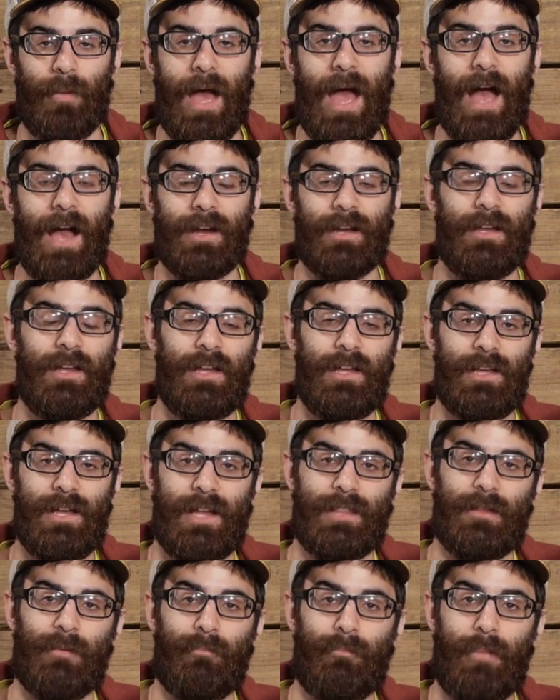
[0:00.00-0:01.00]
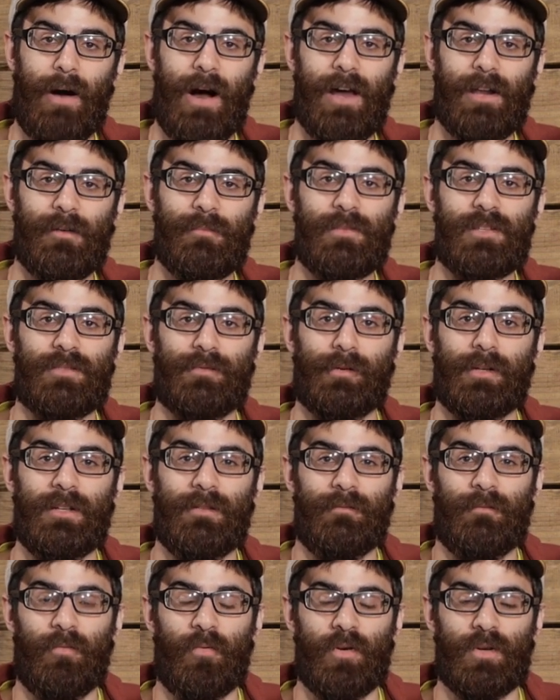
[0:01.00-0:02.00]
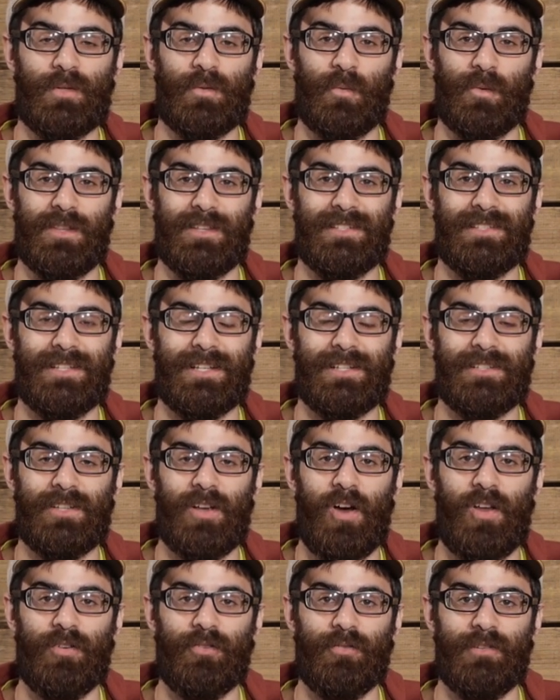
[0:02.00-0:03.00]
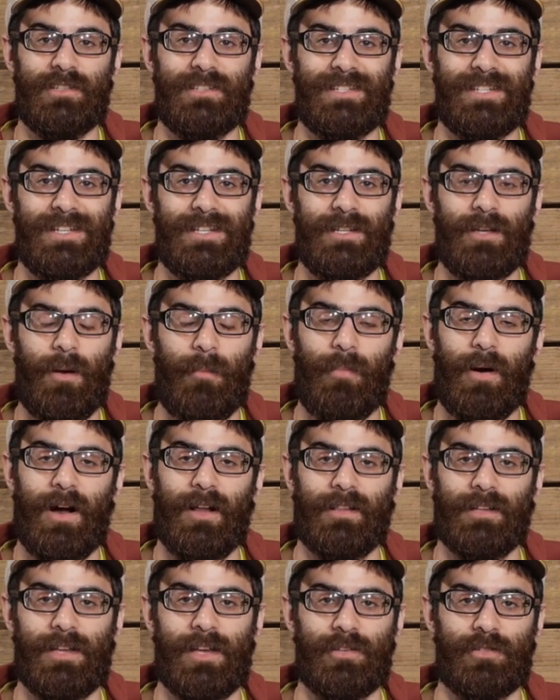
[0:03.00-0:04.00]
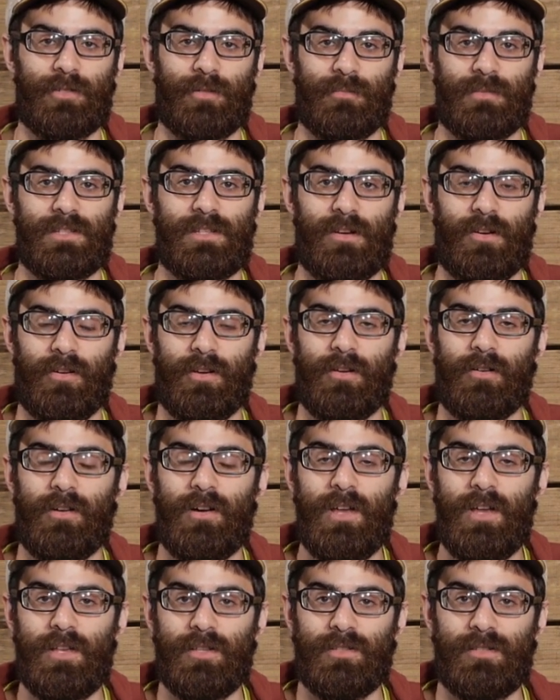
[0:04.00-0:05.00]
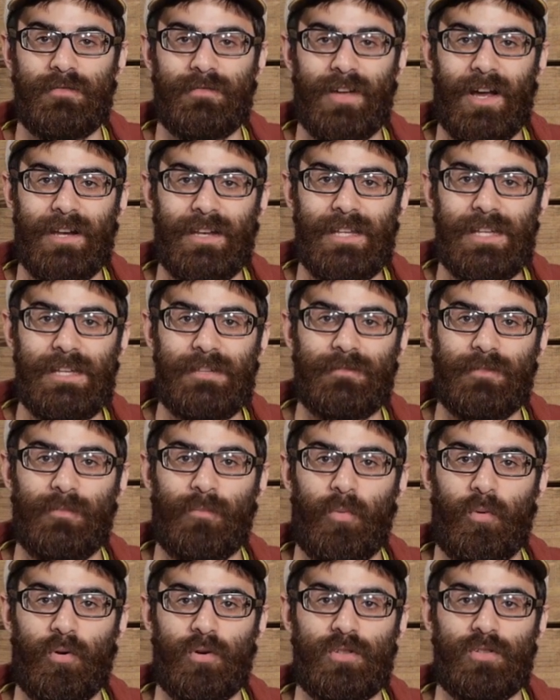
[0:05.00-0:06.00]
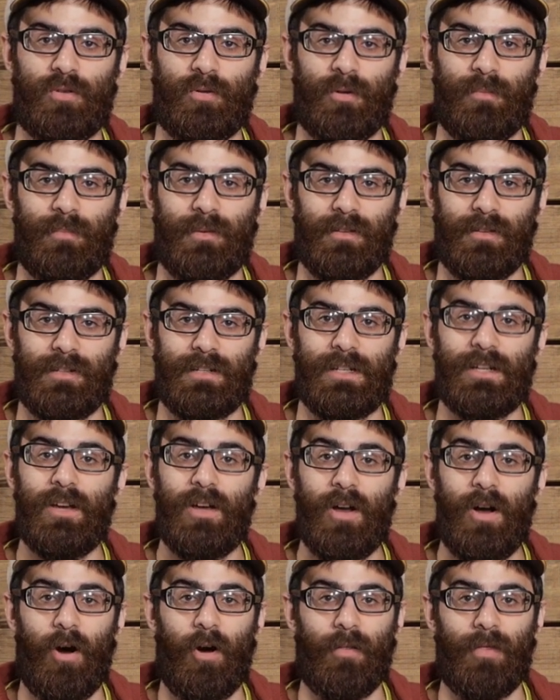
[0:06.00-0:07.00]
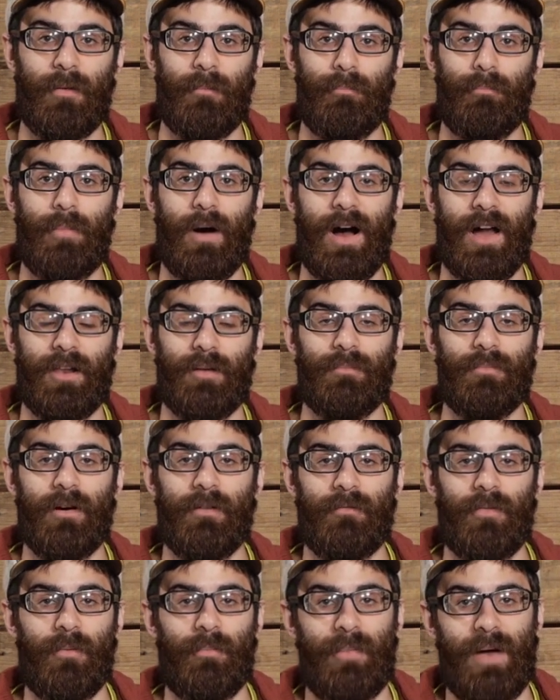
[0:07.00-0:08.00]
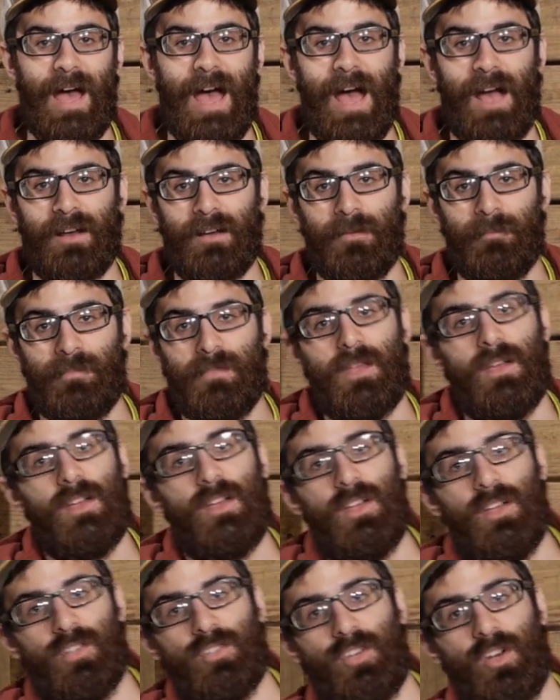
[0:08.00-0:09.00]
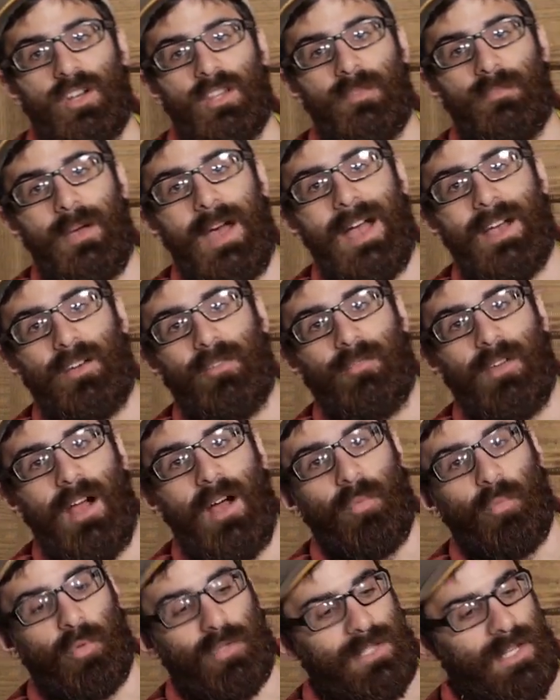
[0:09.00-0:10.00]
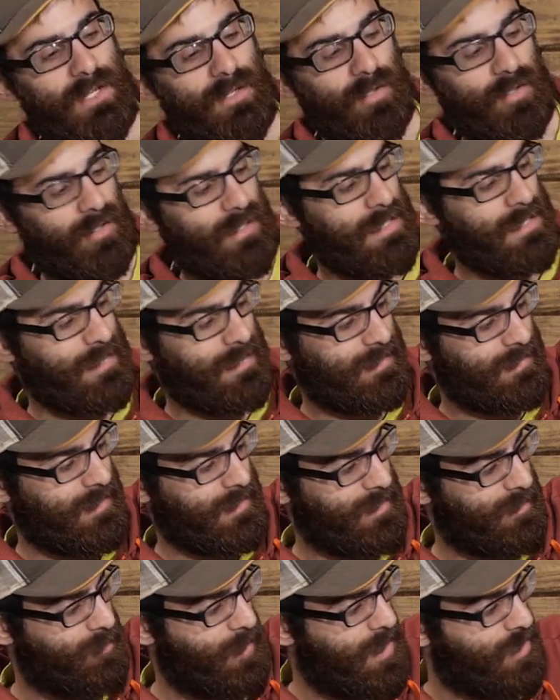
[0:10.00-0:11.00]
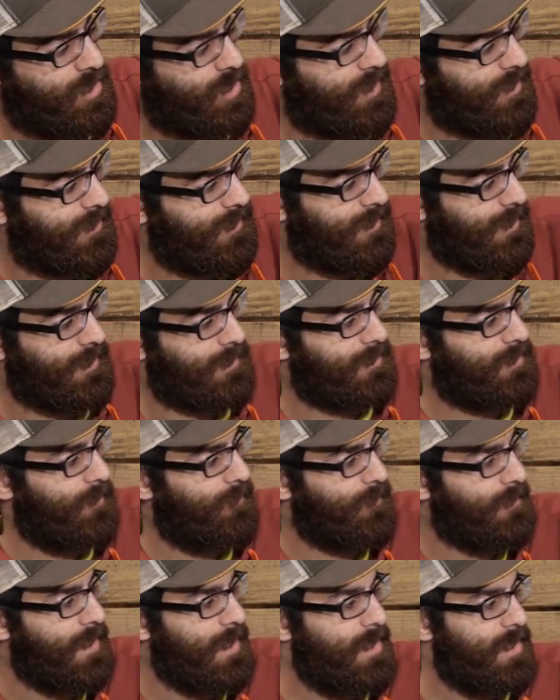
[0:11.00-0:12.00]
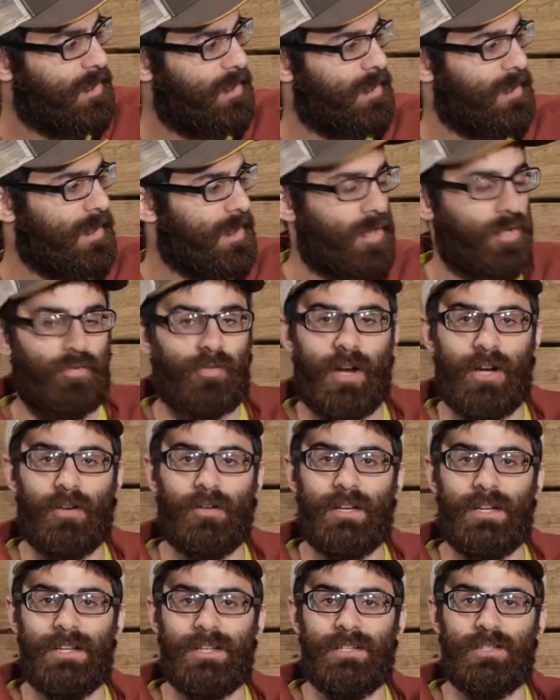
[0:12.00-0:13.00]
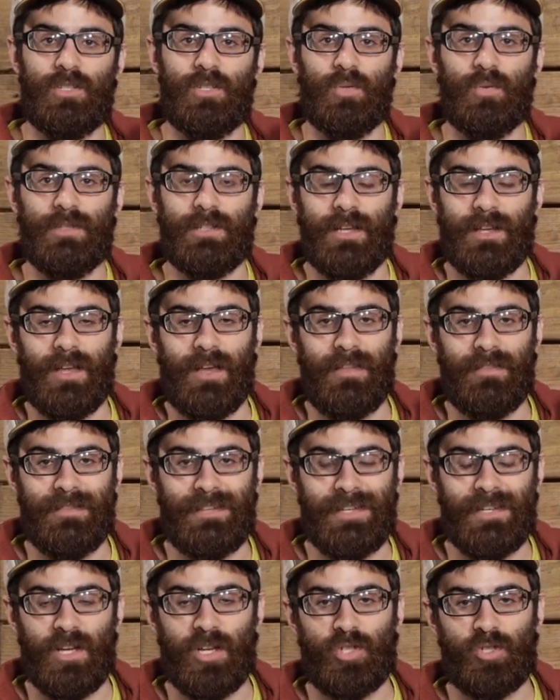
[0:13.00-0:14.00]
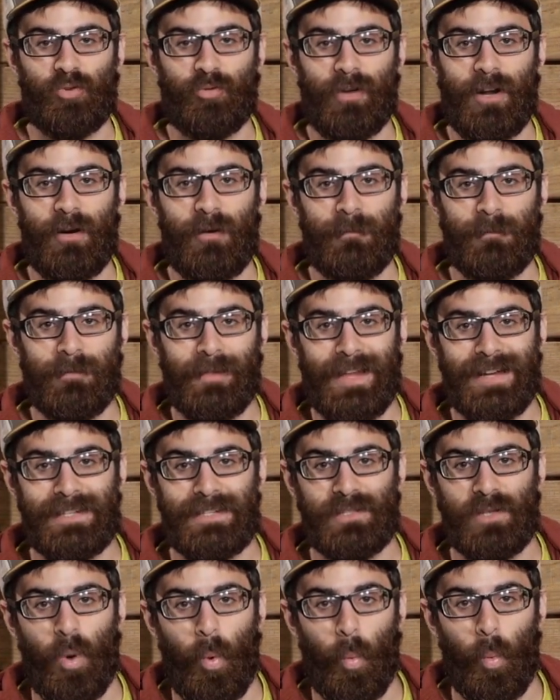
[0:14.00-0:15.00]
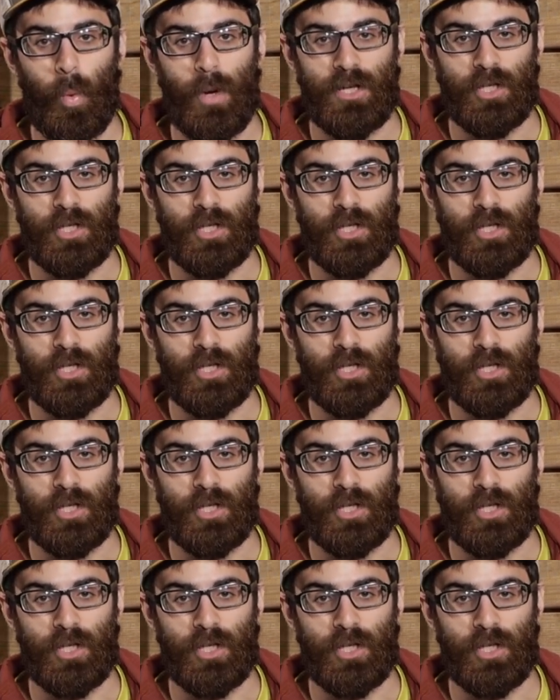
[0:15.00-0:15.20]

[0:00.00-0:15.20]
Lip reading: pack. And the bottom is reinforced with a 600D polyester material. So you've got even more durability on the bottom of the pack. Turning the pack around, we'll take a look at the suspension system. Gregory is using the TrailFlex